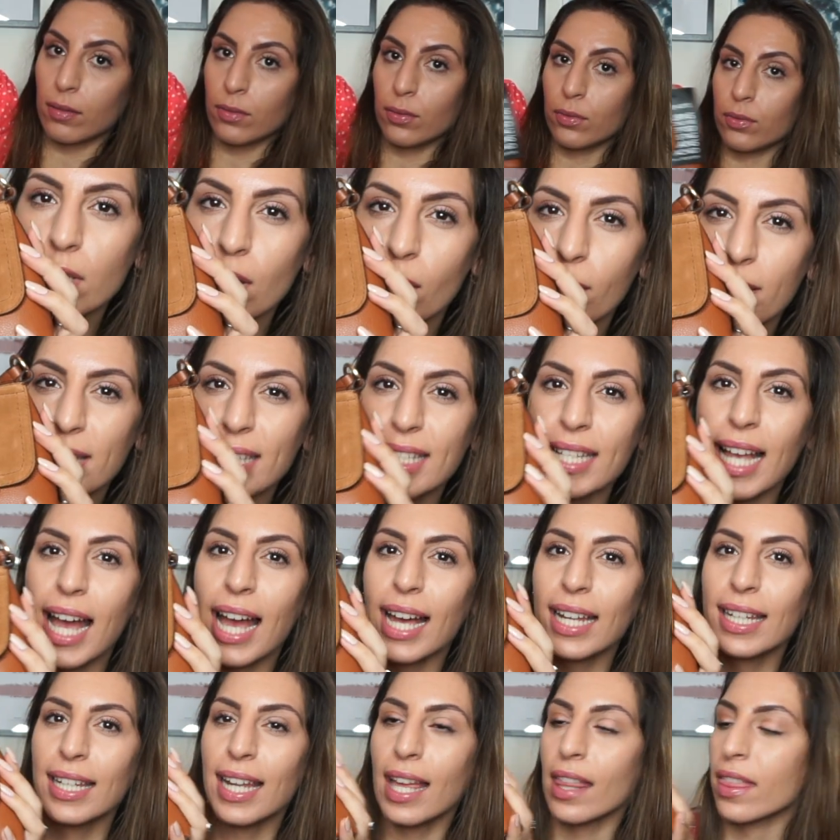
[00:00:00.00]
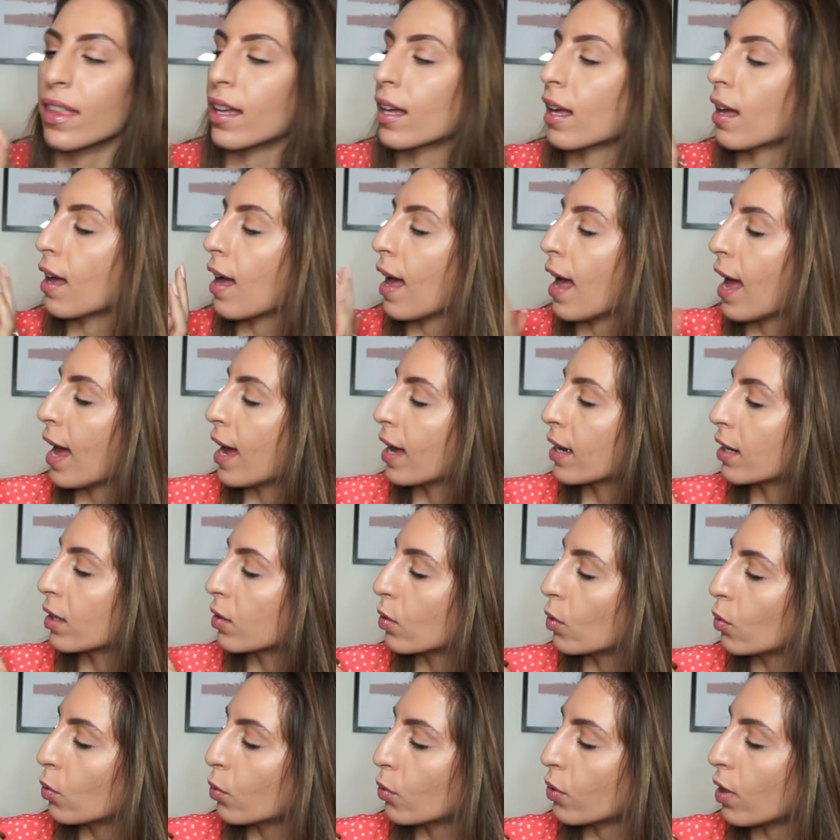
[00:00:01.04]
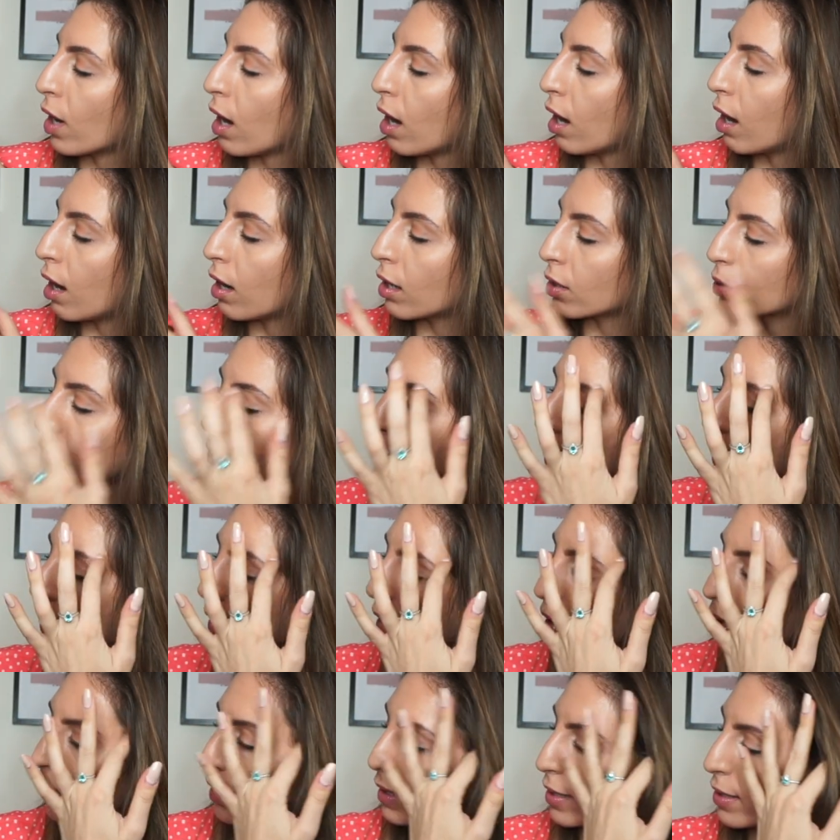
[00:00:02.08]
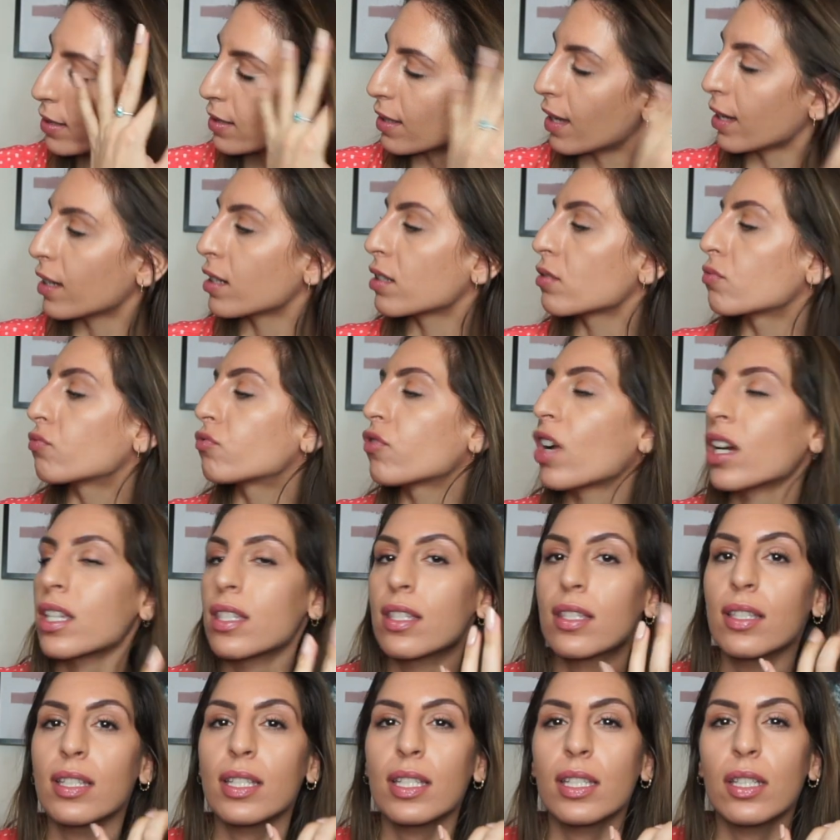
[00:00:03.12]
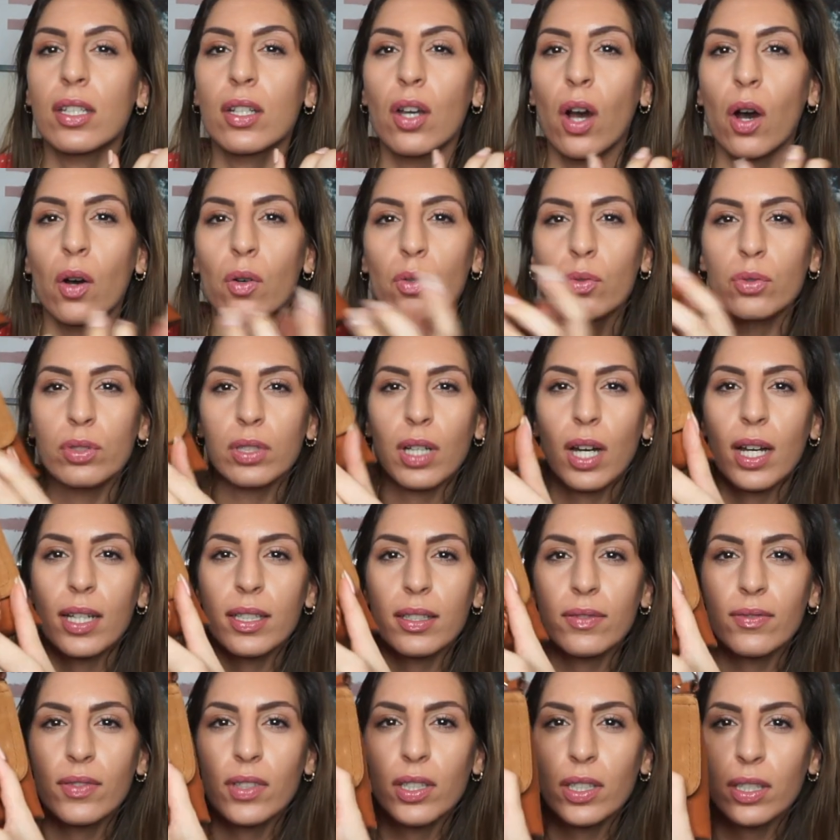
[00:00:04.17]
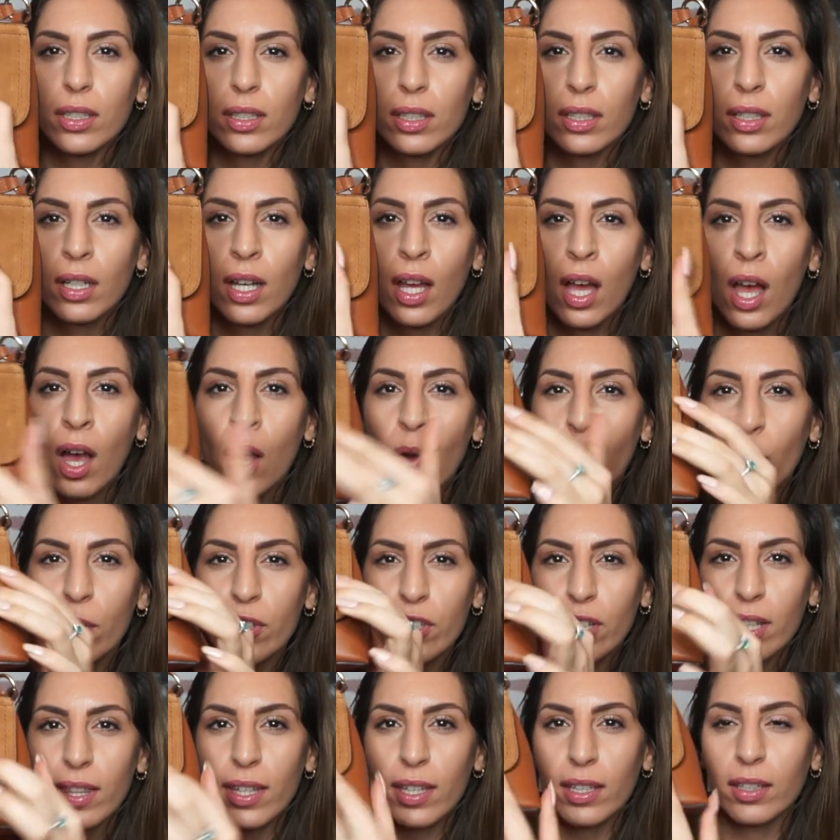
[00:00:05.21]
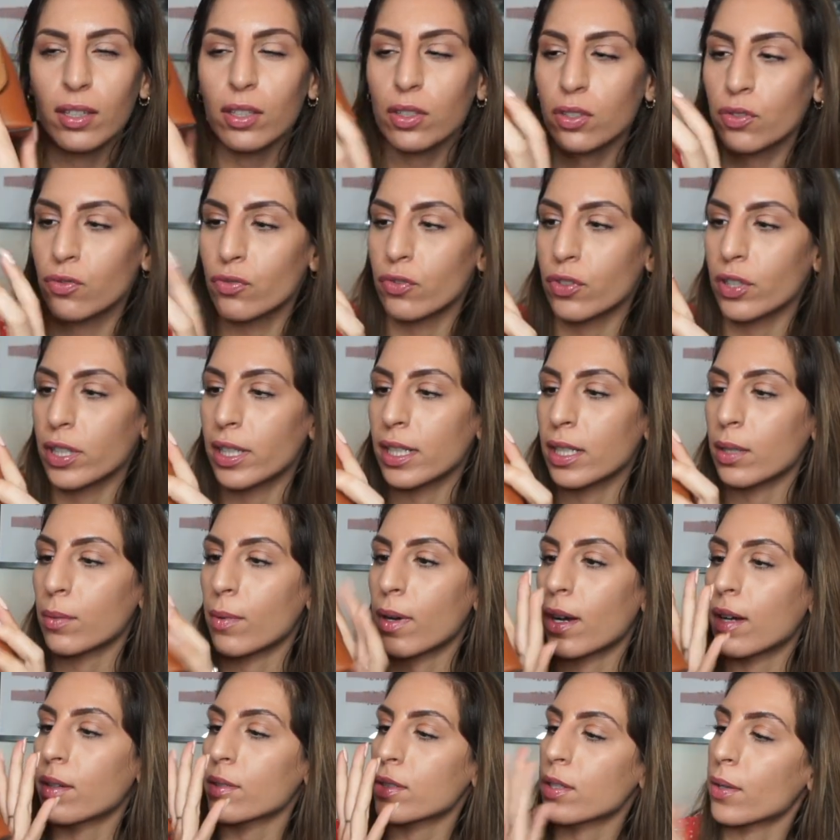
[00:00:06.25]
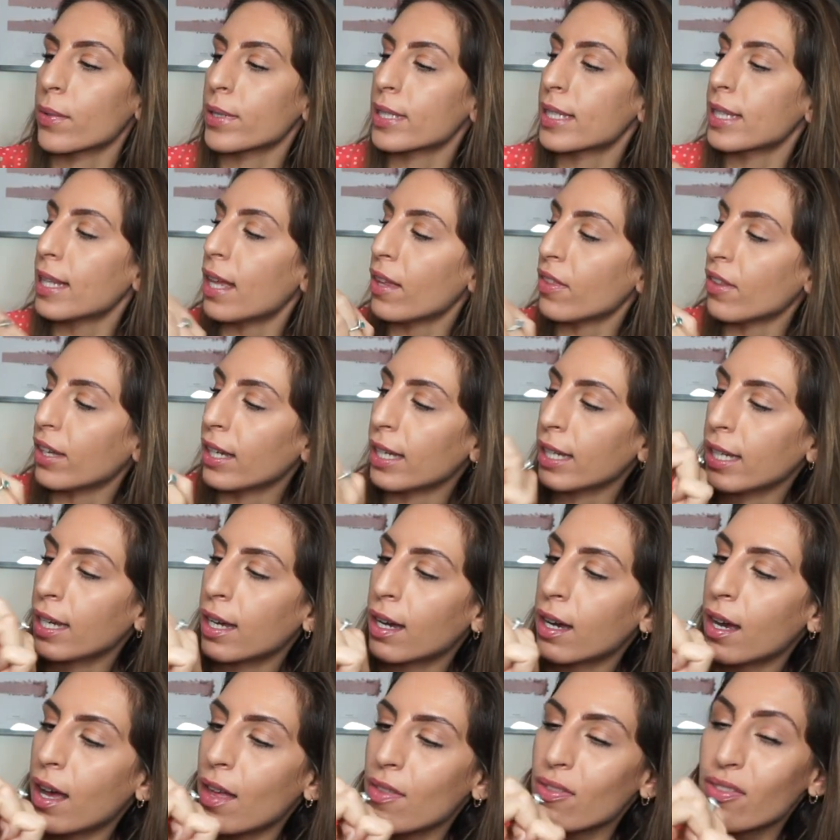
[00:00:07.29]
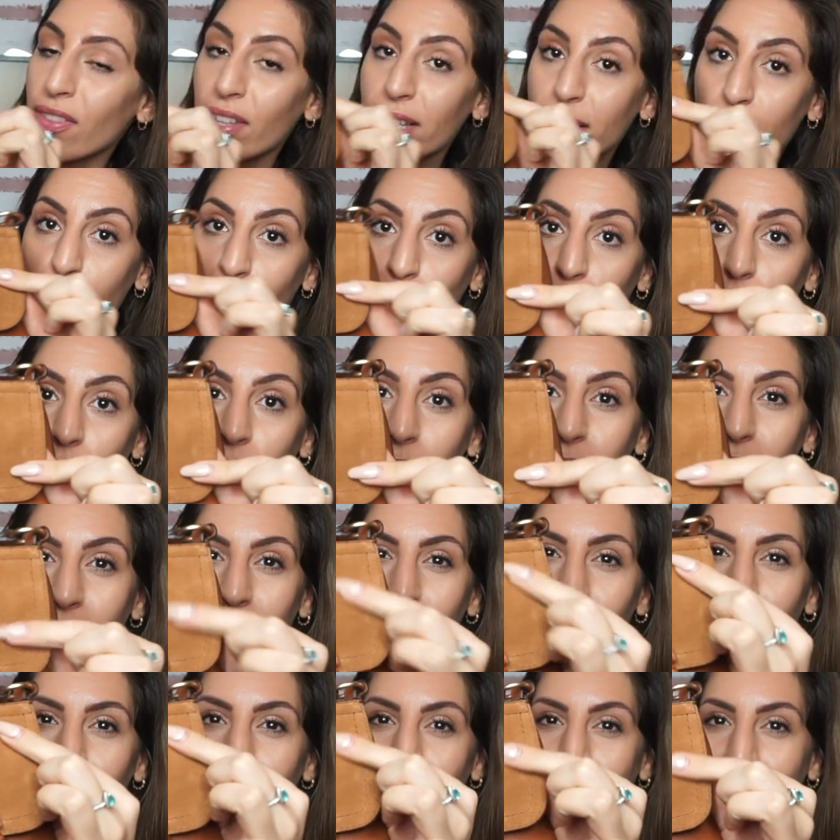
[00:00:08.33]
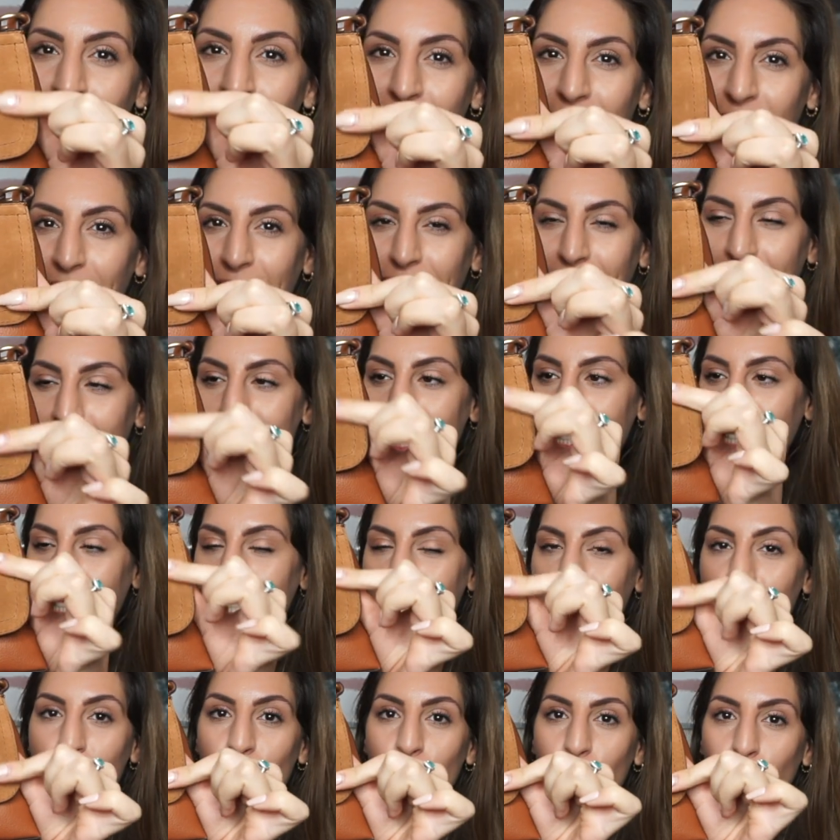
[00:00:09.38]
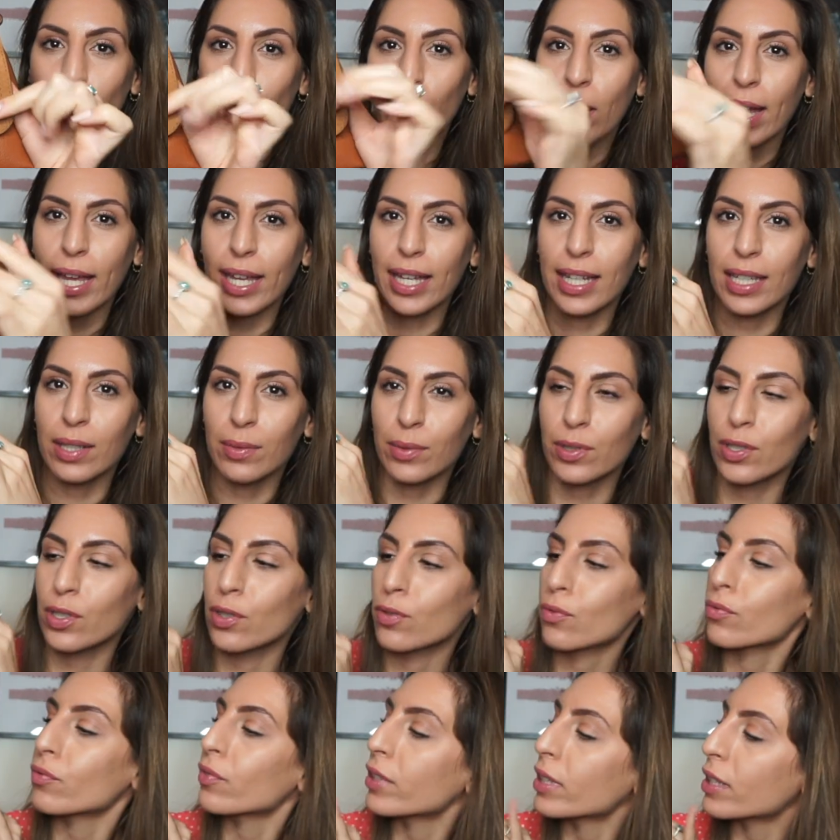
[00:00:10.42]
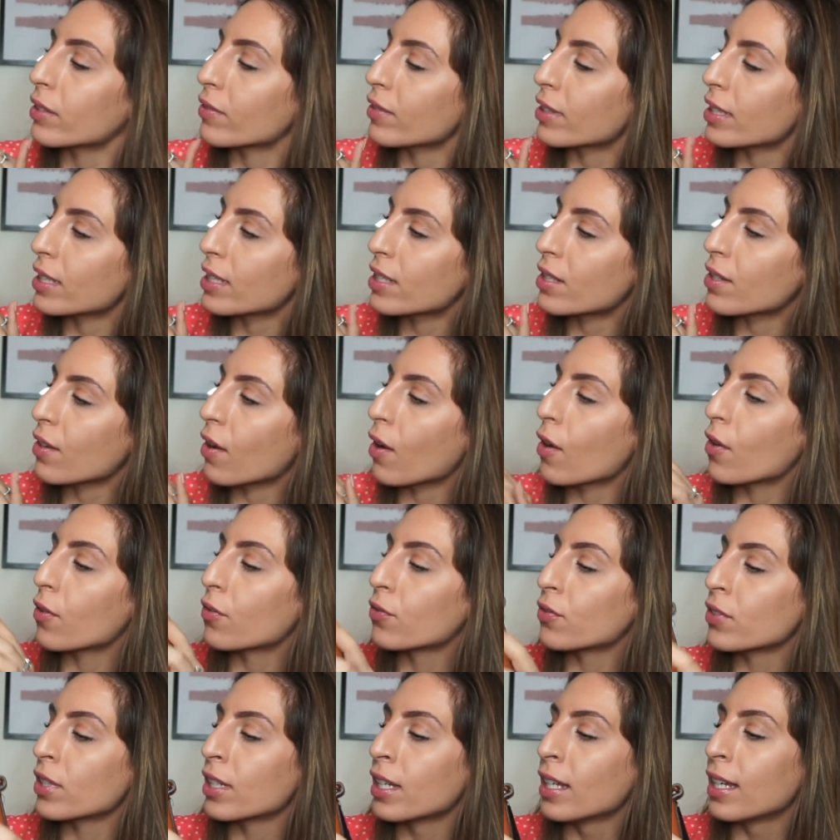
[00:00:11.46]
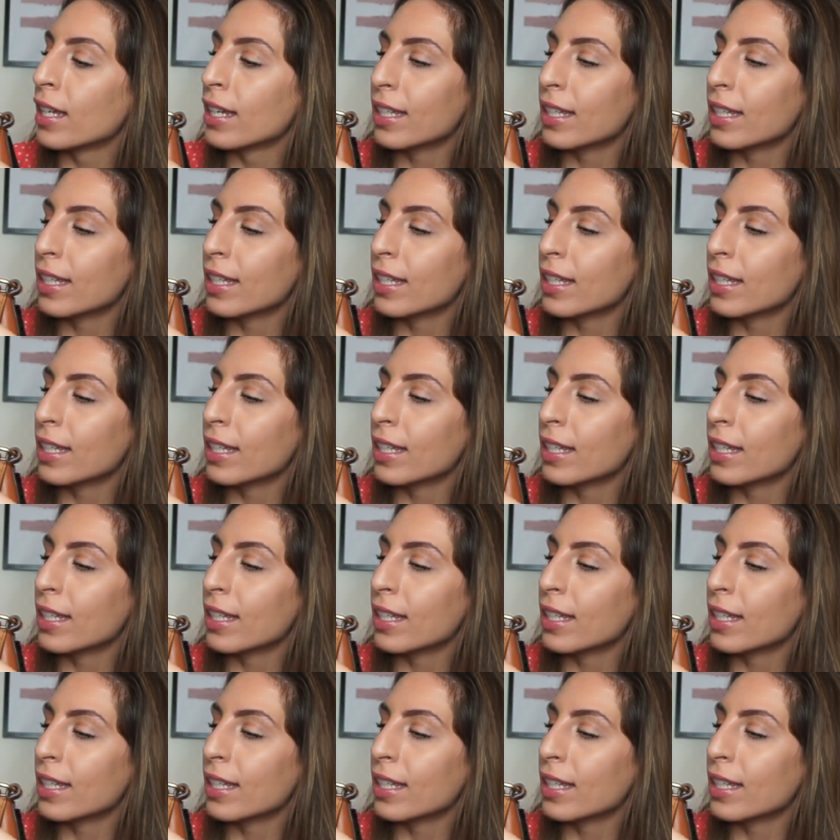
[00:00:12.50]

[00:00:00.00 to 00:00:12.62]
Ooh, so it's tan leather and all the hardware is like a rusty gold kind of look, which I think looks really well. So it's leather here and this part here is suede, which is really, really soft.